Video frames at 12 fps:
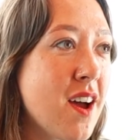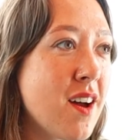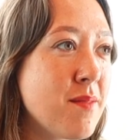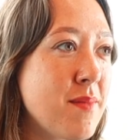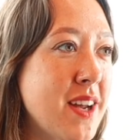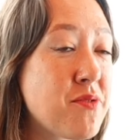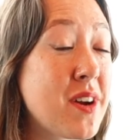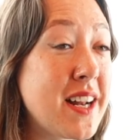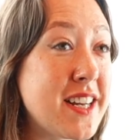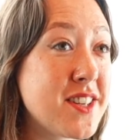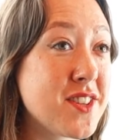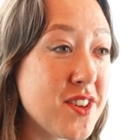It
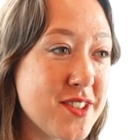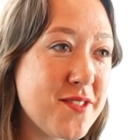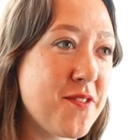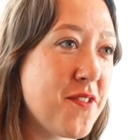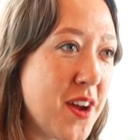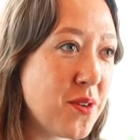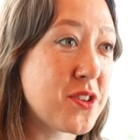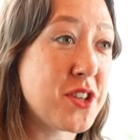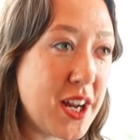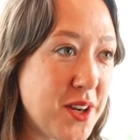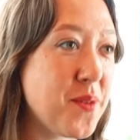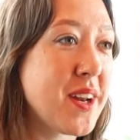really does feel
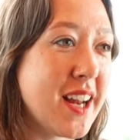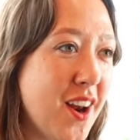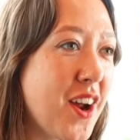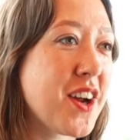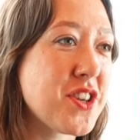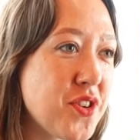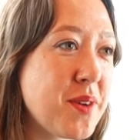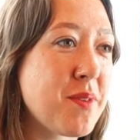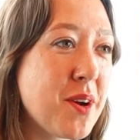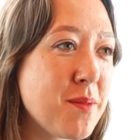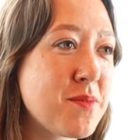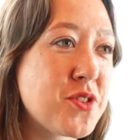genuinely like a dream
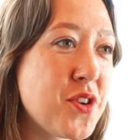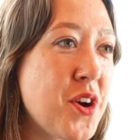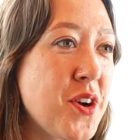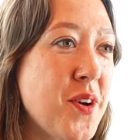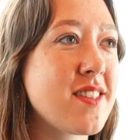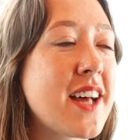come true.